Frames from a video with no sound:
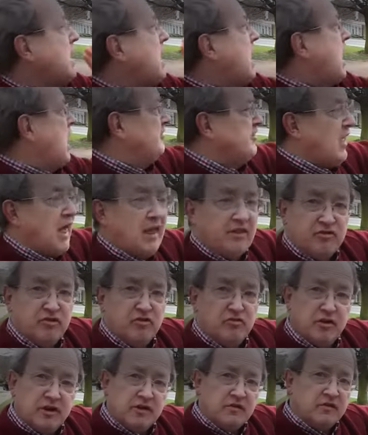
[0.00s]
And that's the
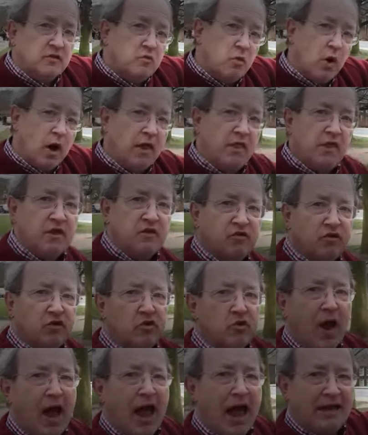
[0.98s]
reason why these two
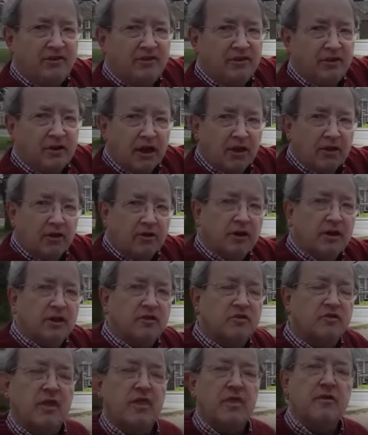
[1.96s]
add together and
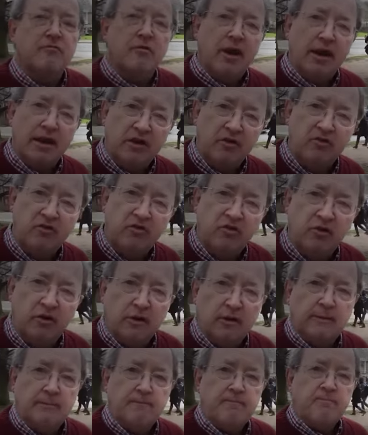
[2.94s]
extend the range
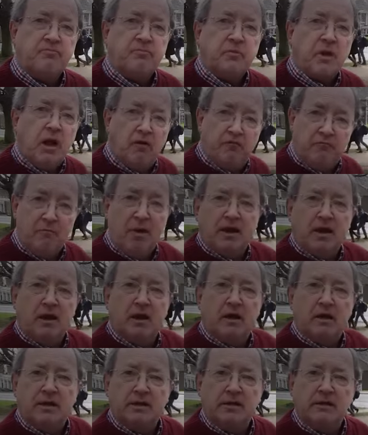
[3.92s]
of my car
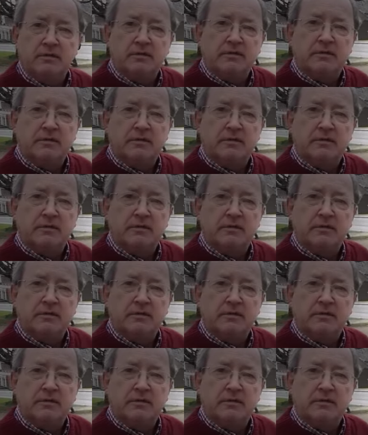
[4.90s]
keys.